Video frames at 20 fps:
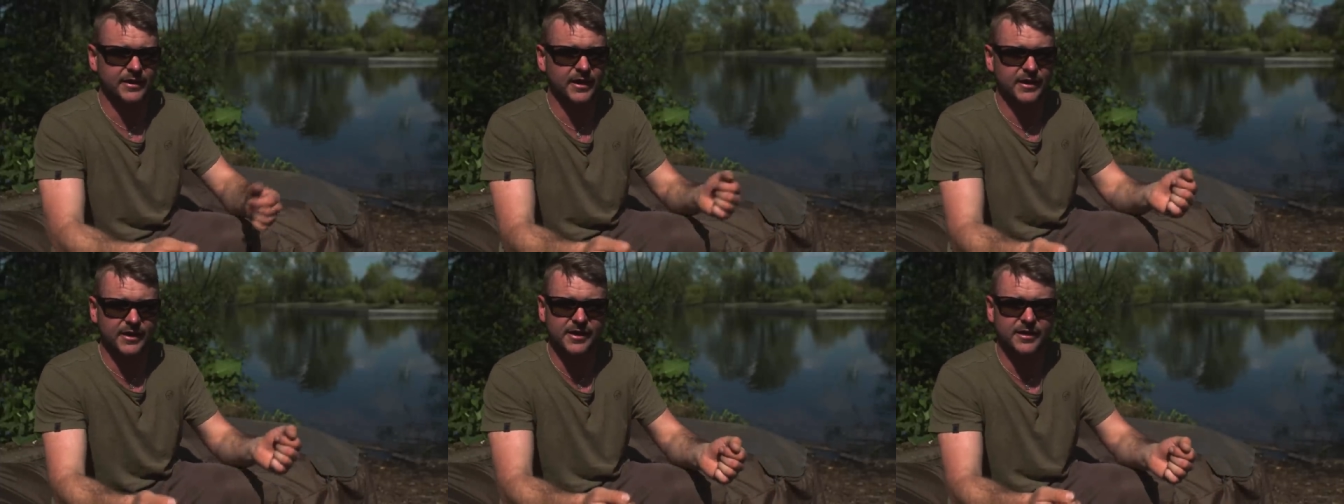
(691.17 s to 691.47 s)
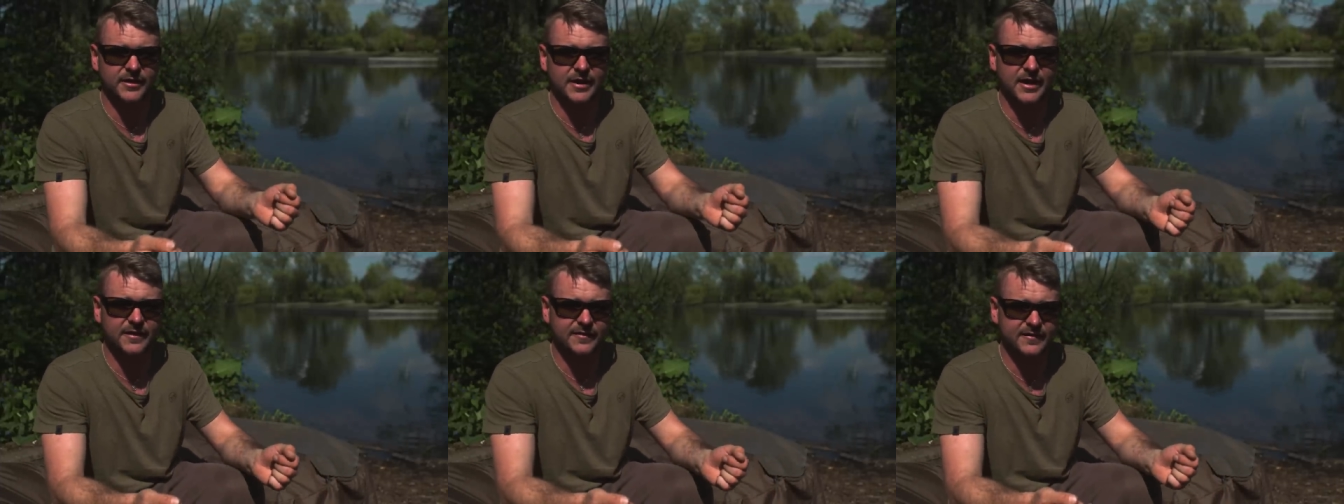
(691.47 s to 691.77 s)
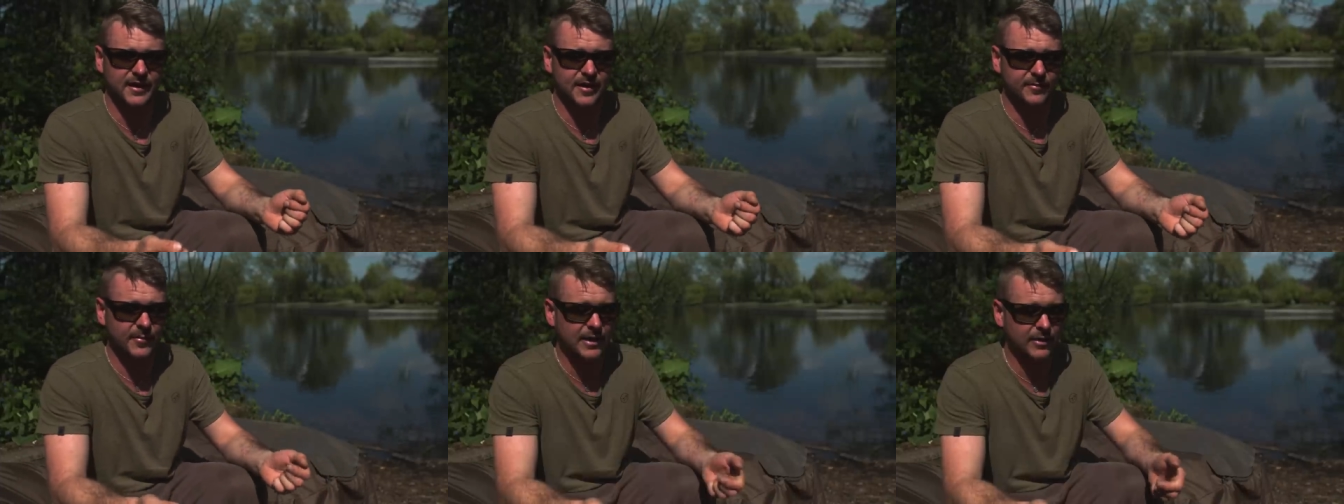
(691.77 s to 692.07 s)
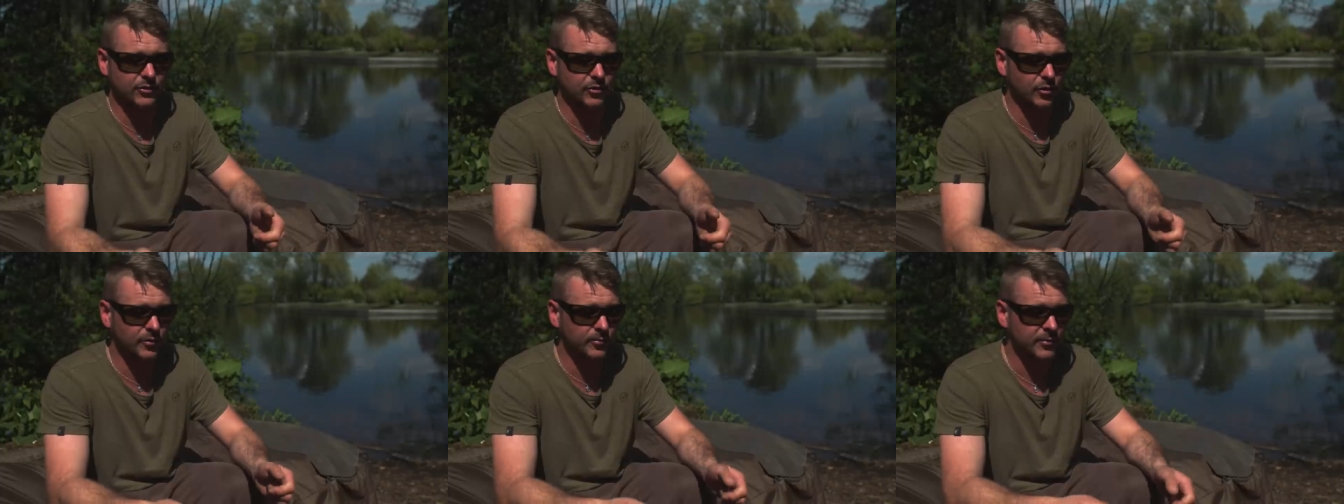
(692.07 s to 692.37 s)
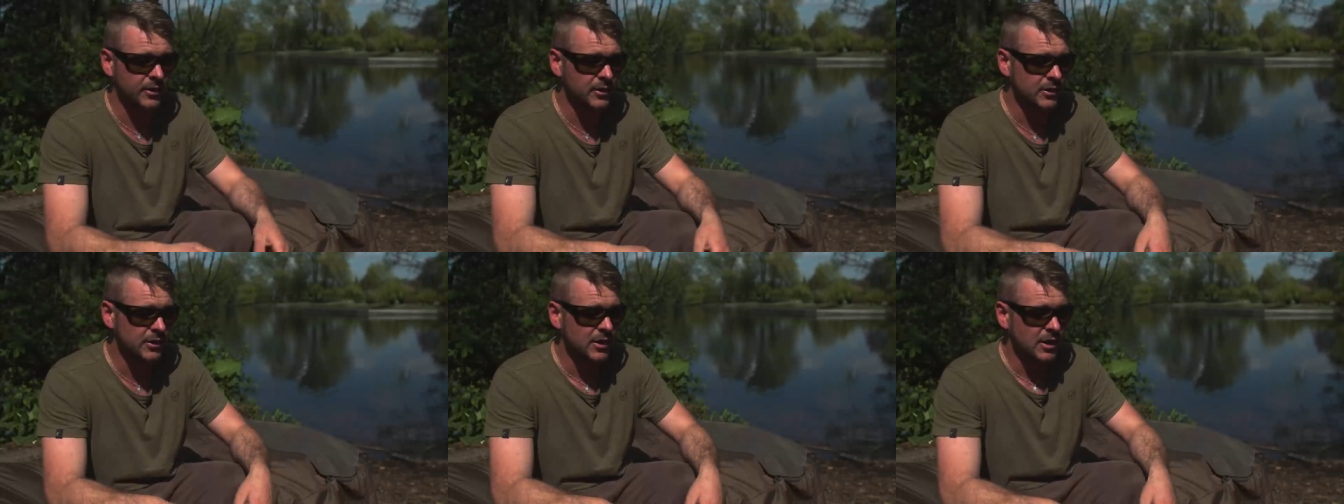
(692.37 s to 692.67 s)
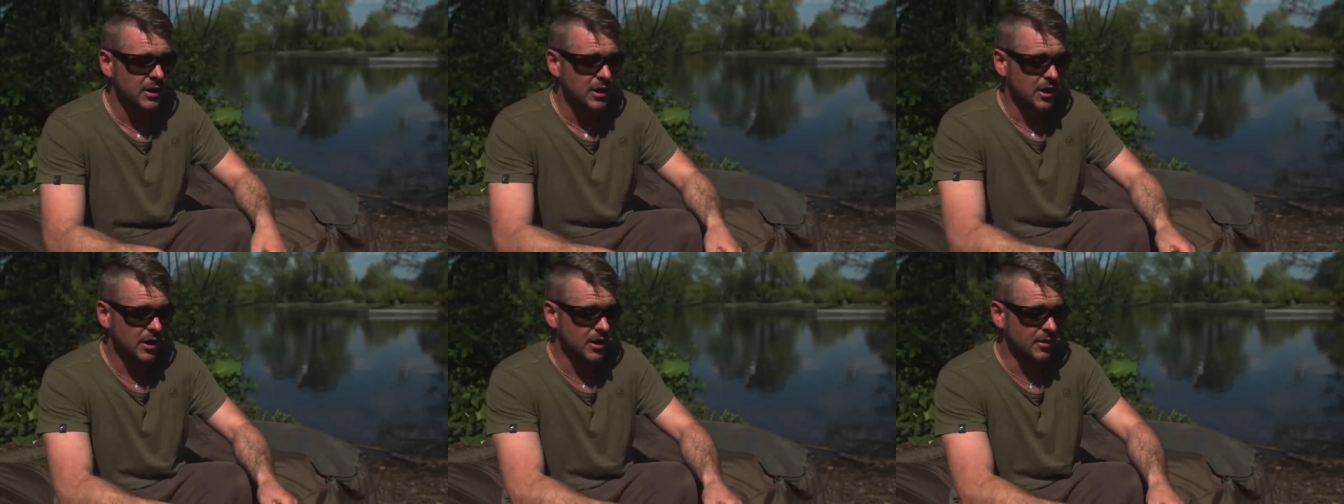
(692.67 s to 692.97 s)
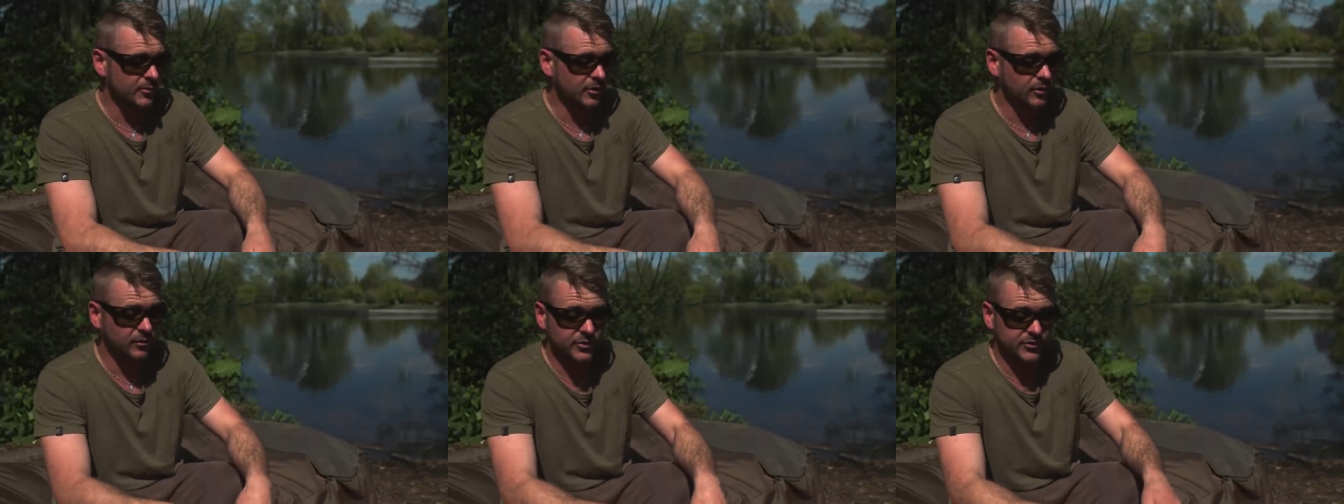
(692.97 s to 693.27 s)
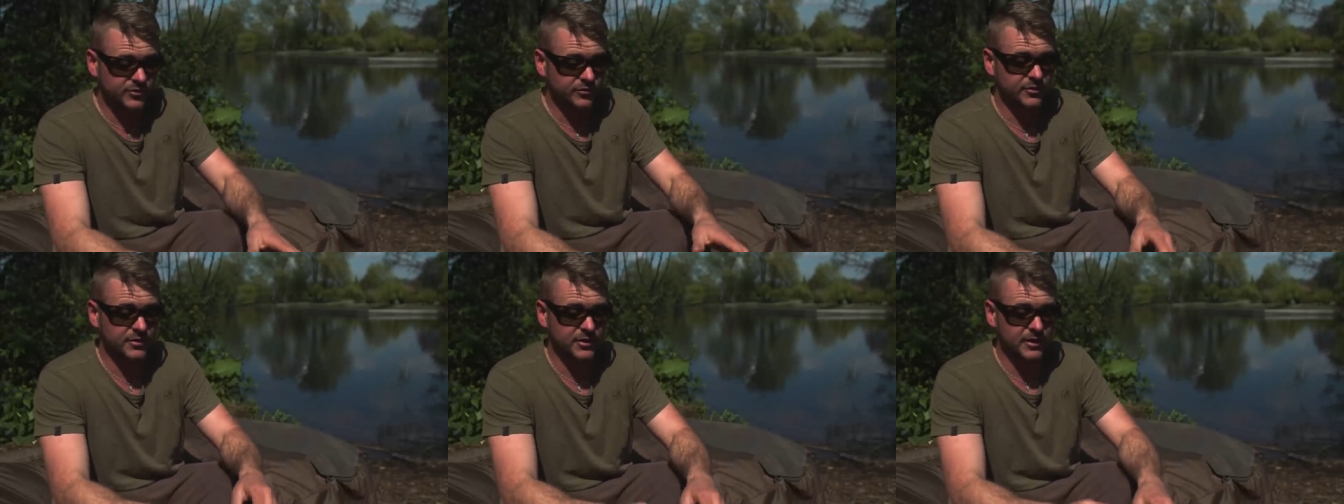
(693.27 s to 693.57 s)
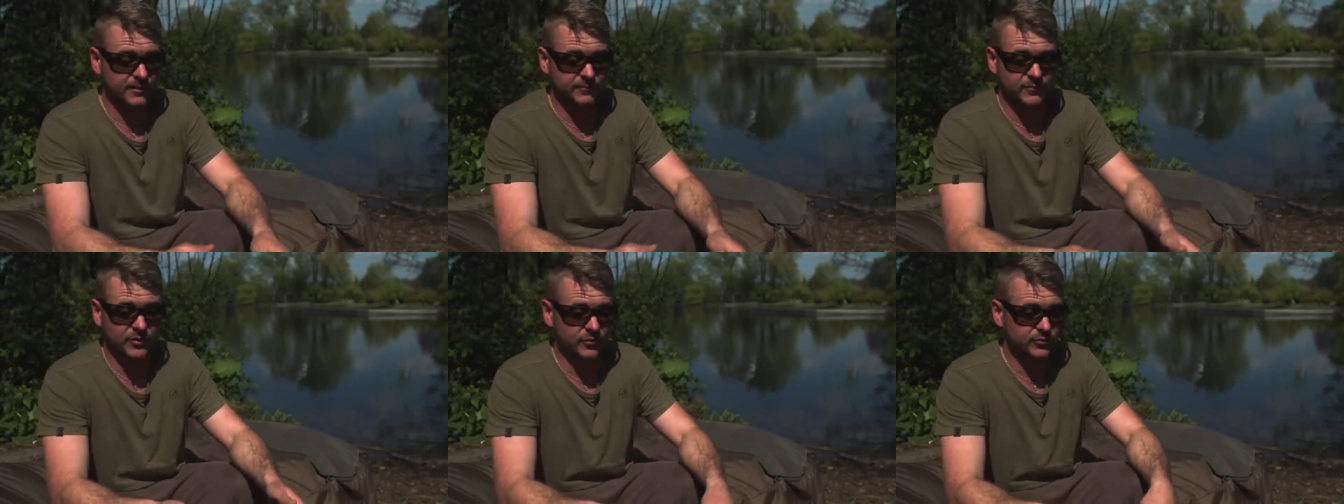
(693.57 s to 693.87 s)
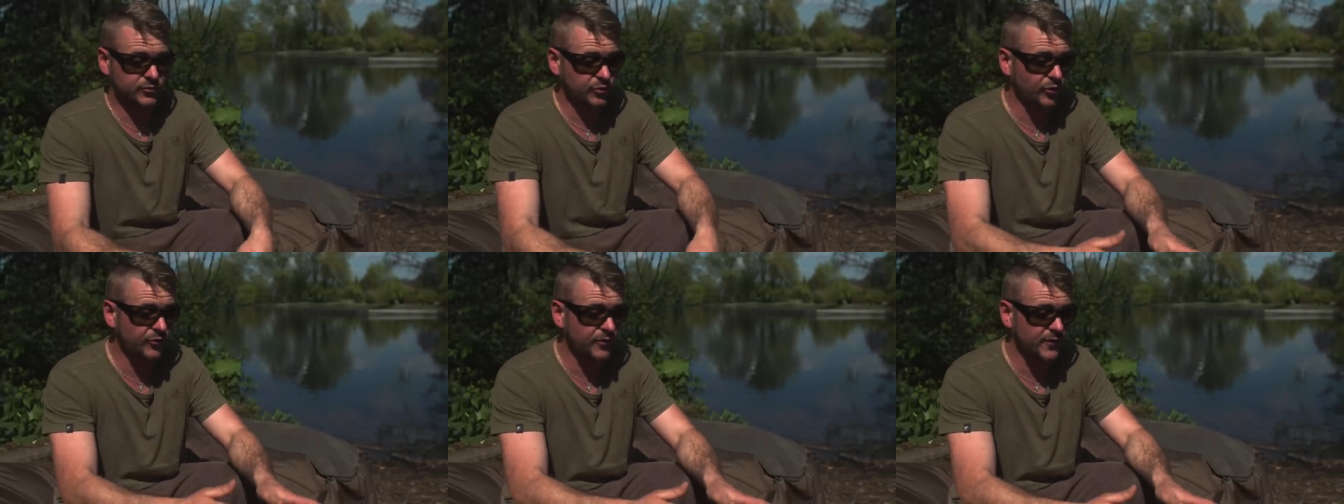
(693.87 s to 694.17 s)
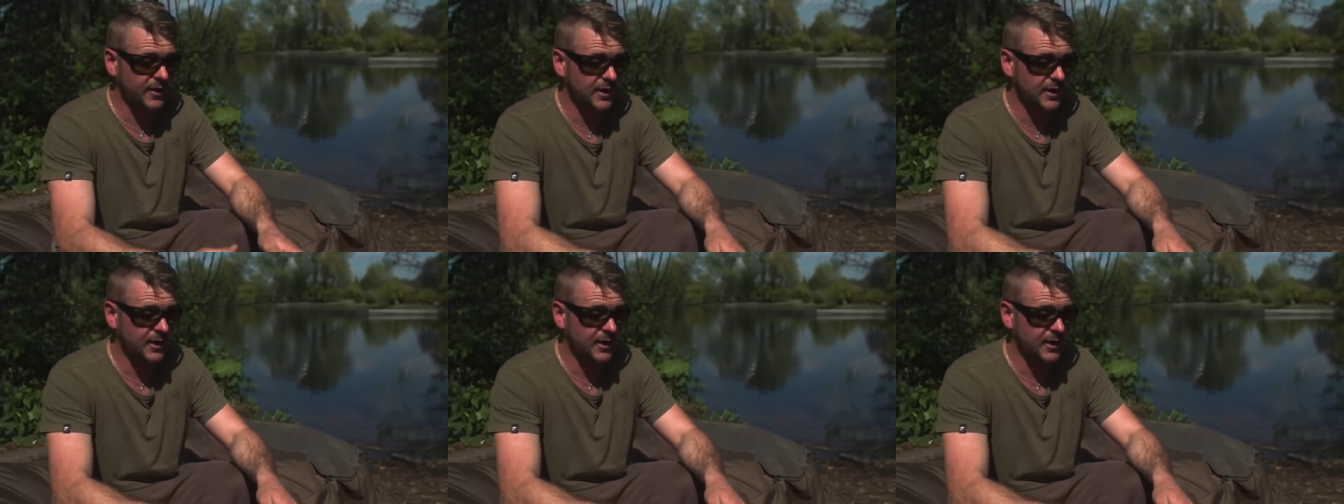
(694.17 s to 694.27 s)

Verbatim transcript: get the net set back up. Um, and literally, yeah, done